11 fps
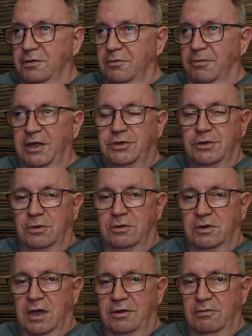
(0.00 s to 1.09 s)
To make
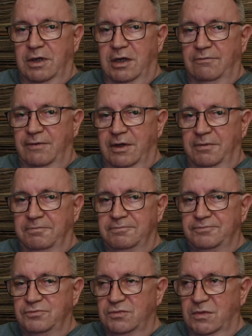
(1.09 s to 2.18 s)
sure I don't have
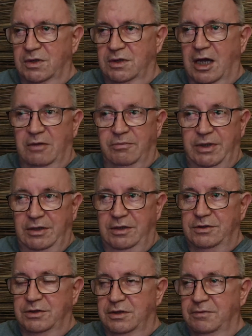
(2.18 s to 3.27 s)

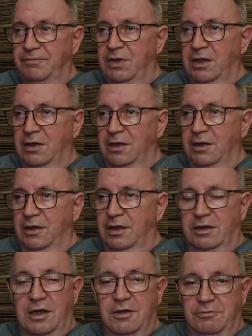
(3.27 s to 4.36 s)
diabetes
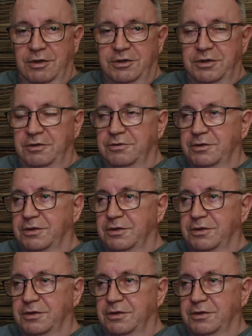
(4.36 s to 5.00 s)
and other issues.